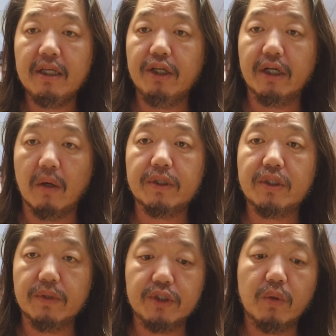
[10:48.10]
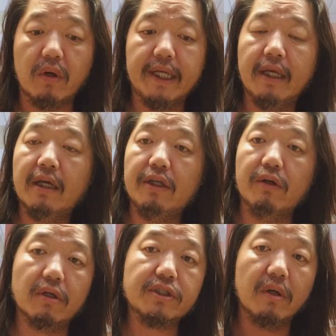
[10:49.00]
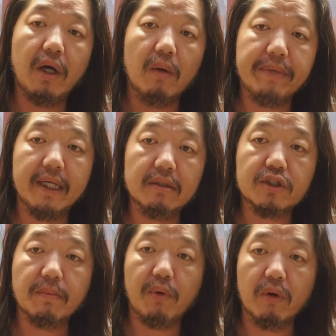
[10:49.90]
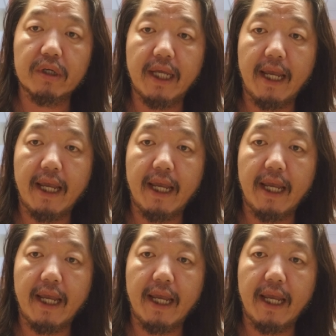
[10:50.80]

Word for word: you're going to enjoy you're also helping support